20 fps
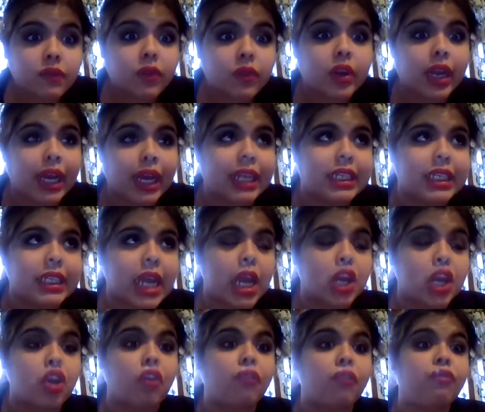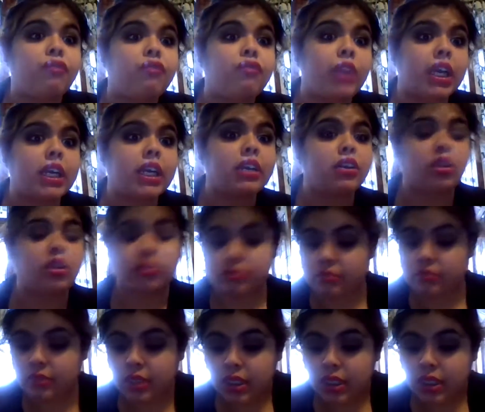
for God's sake? You're fucking no.